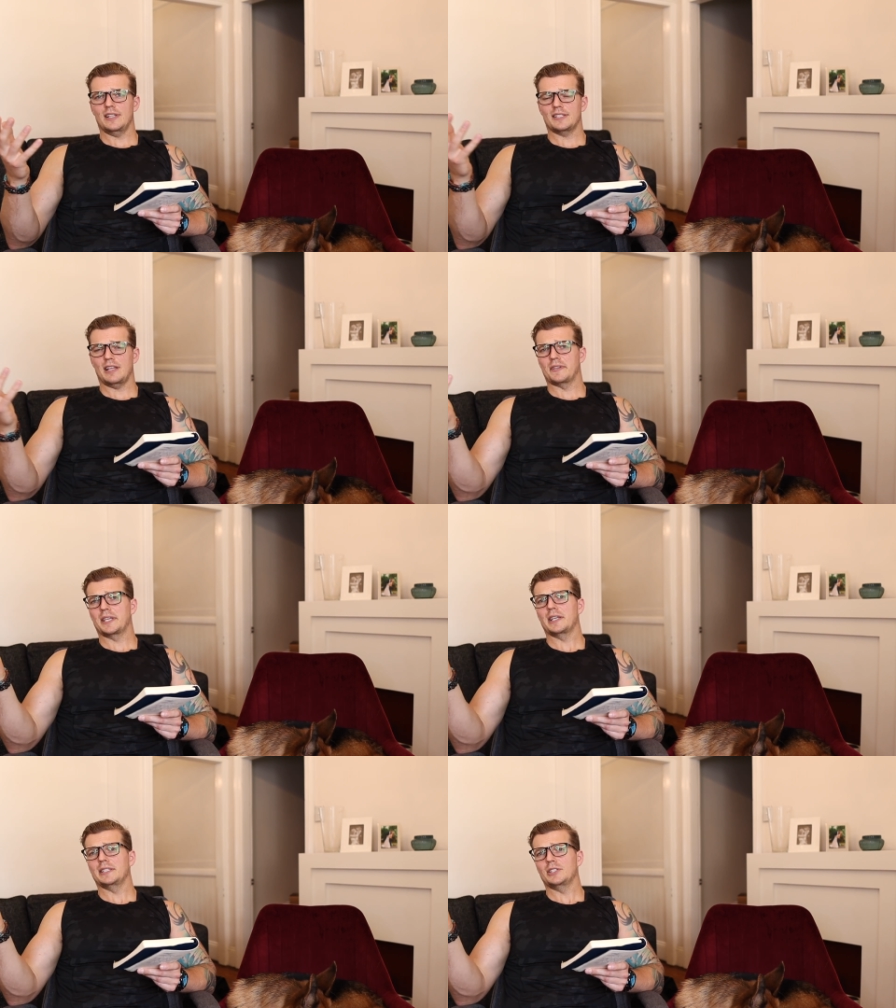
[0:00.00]
stuff can
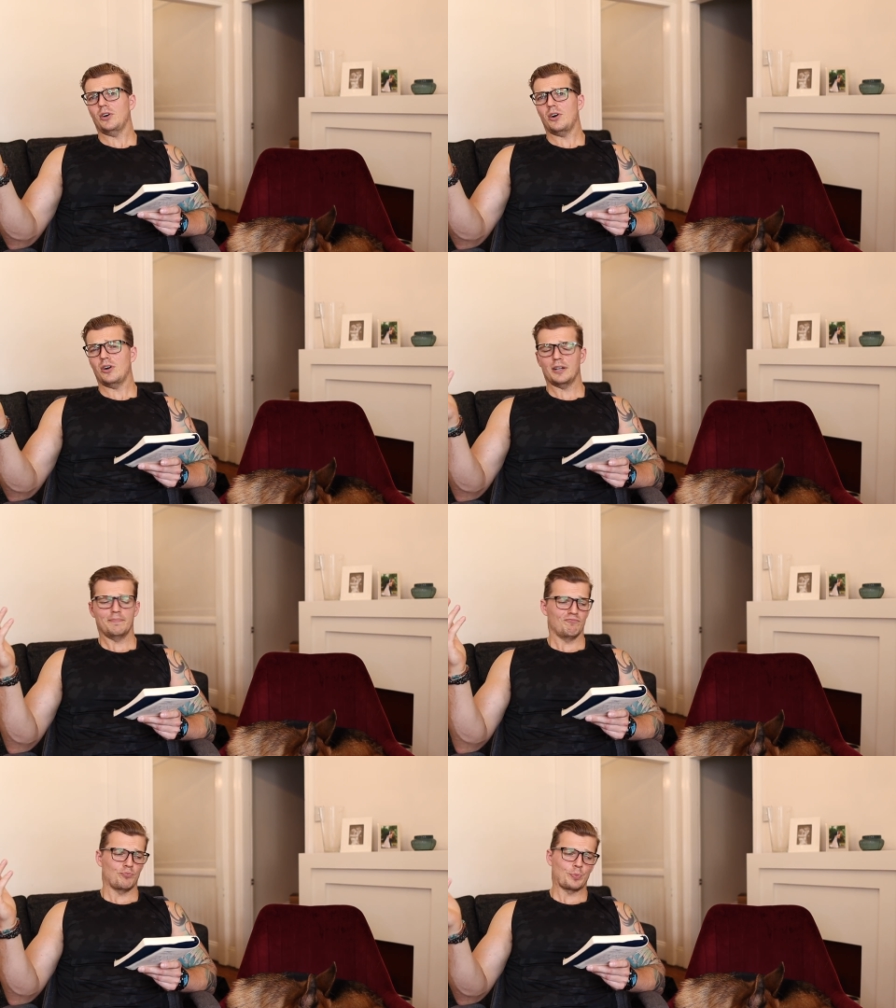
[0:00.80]
kill your dog.
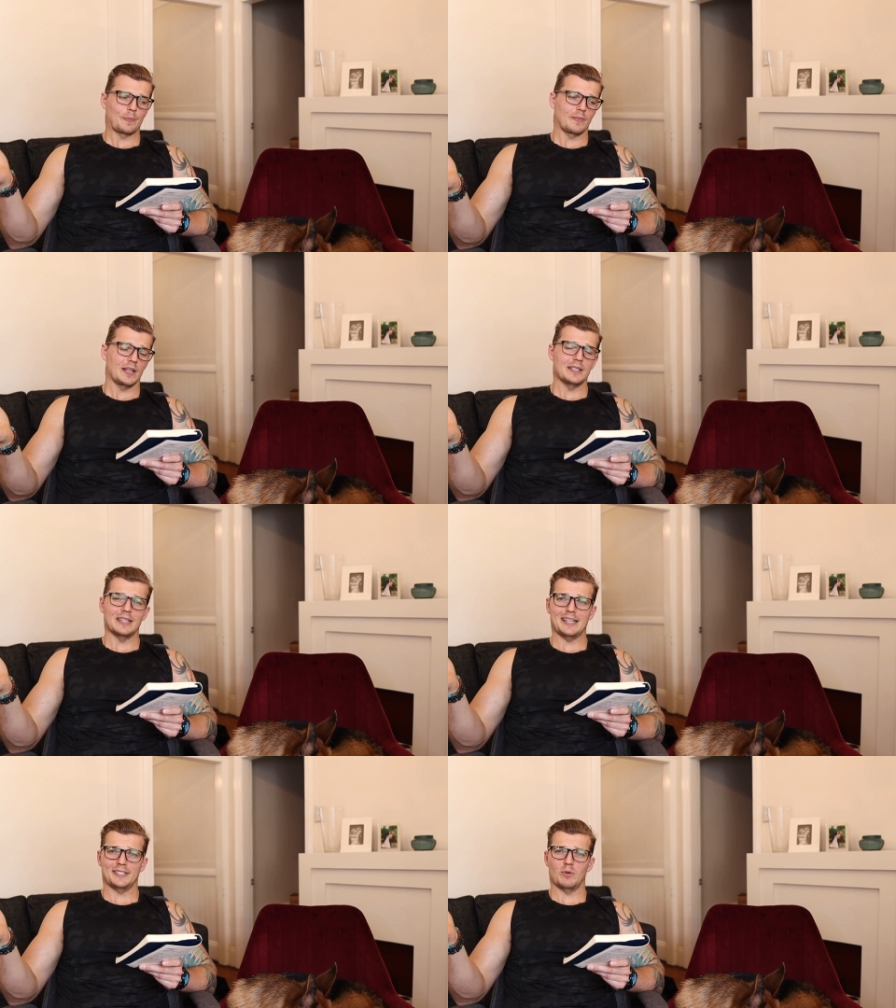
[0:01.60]

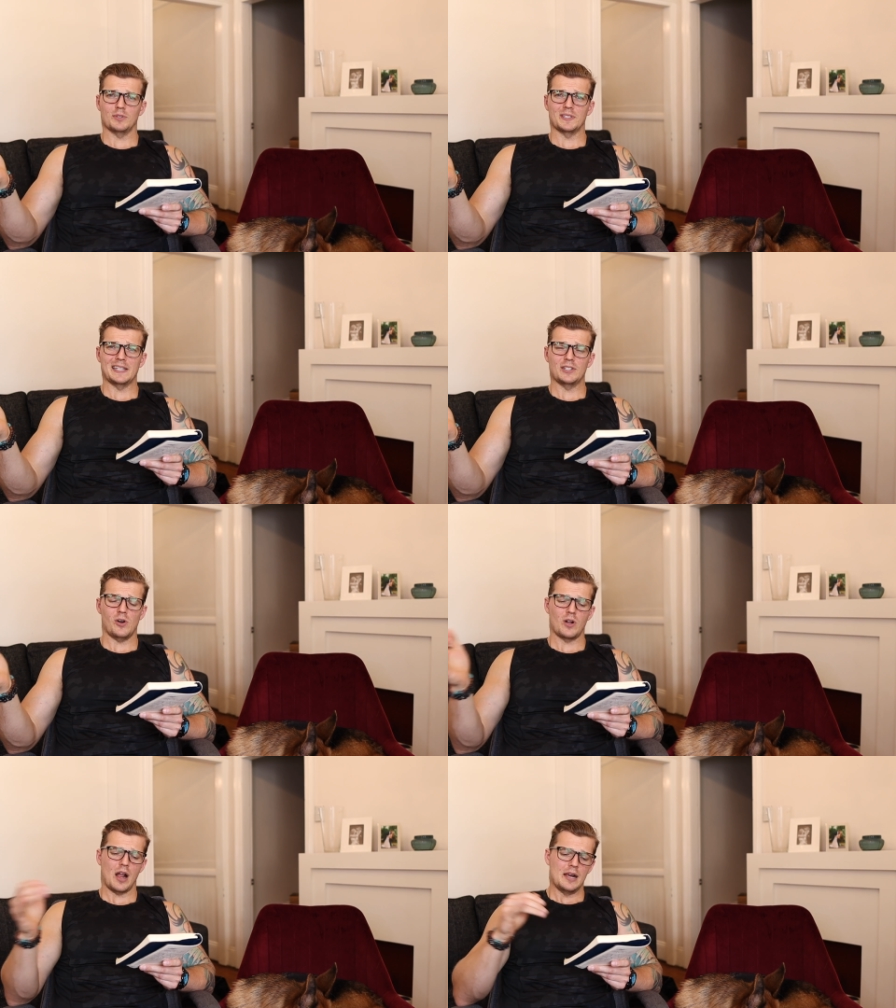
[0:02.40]
Last thing I want is a dead
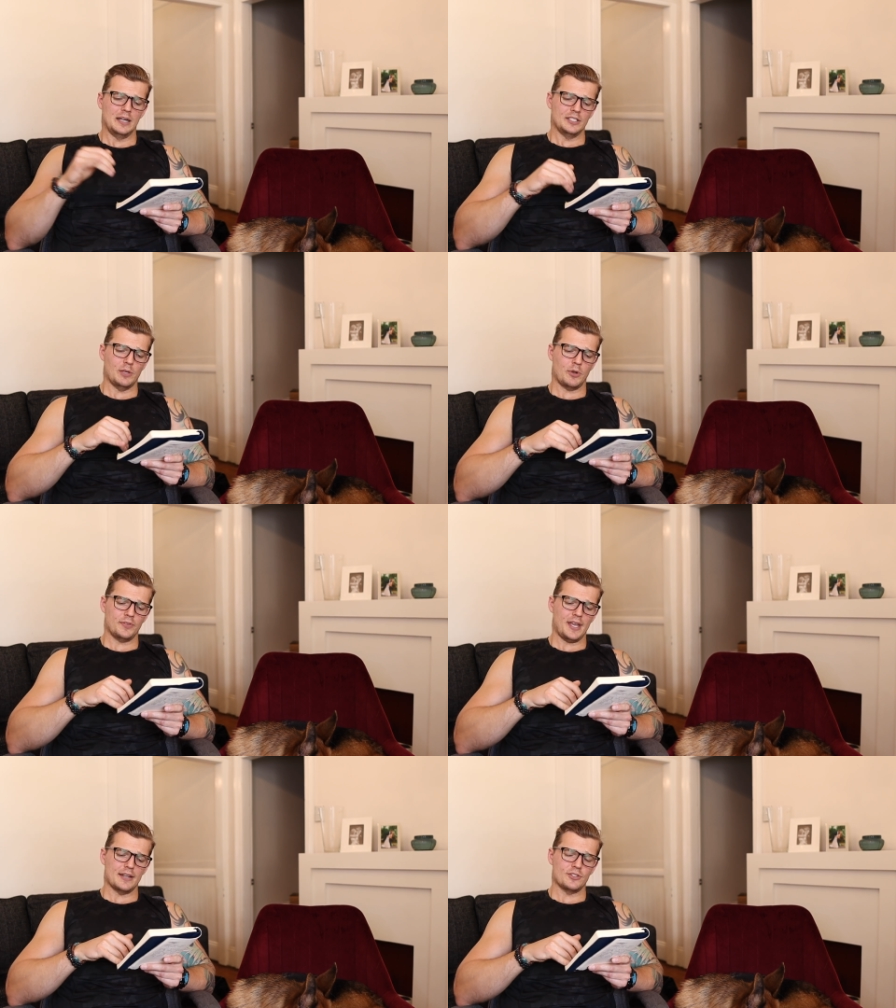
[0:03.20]
dog. So we've
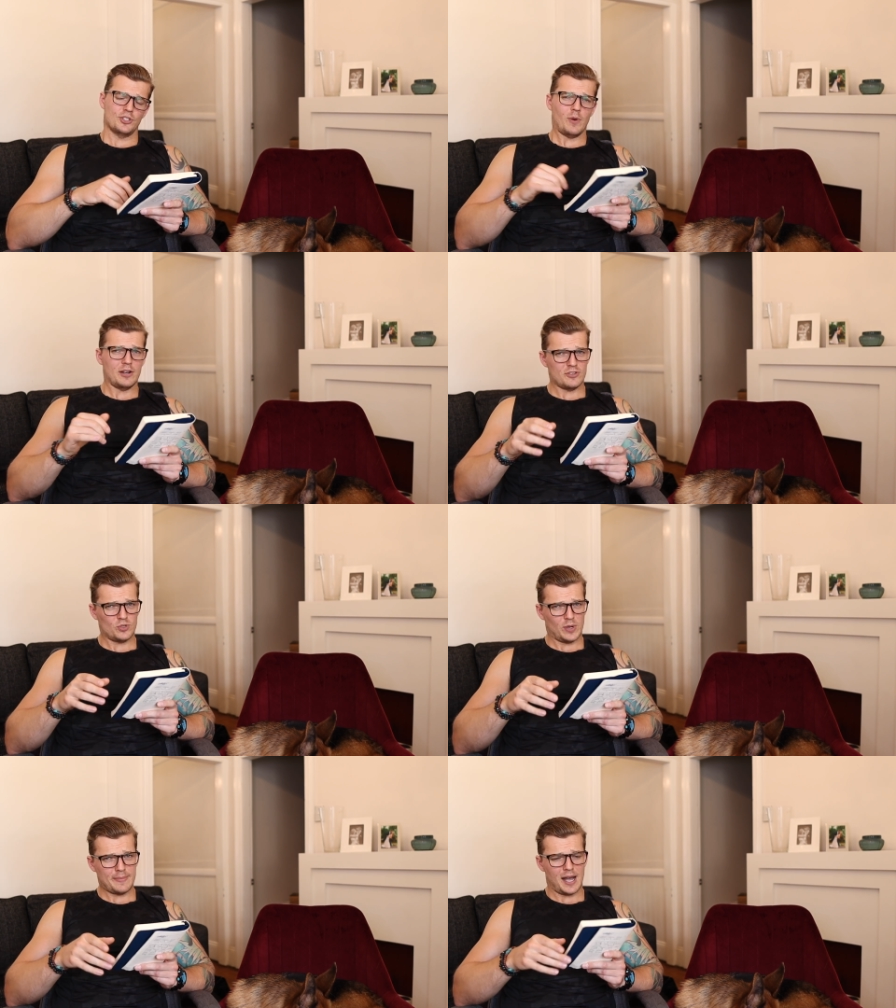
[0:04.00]
got that,
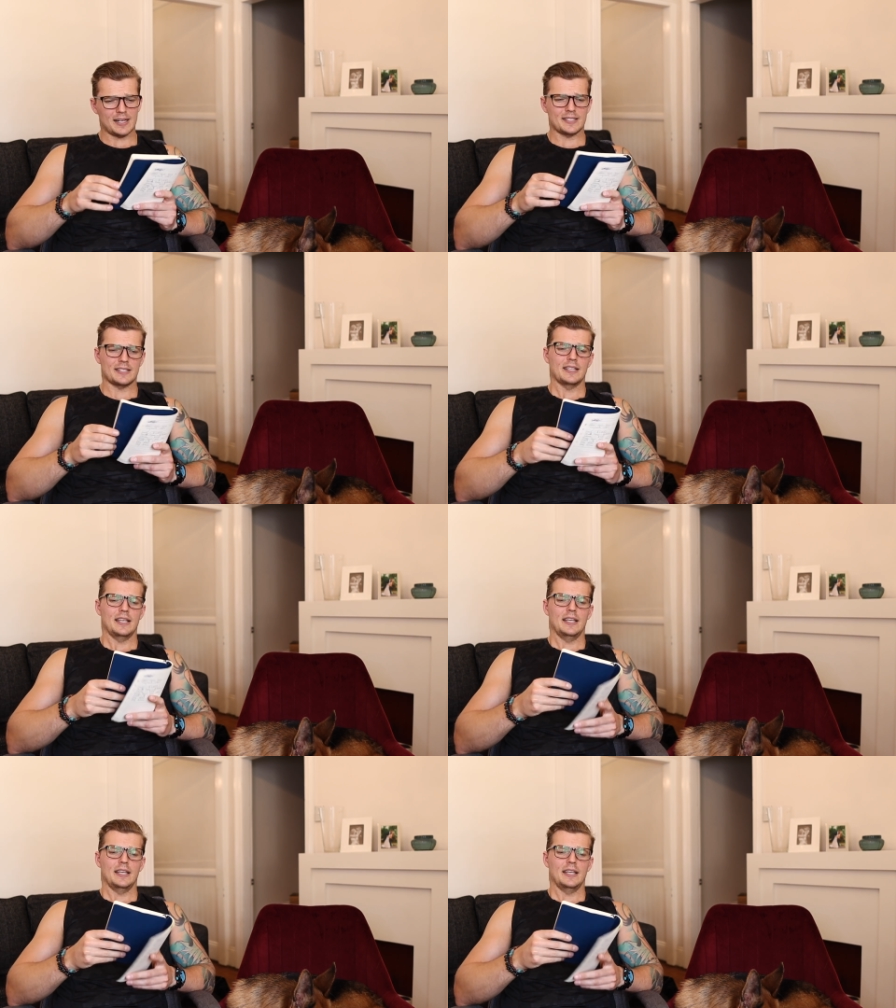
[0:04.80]
$220.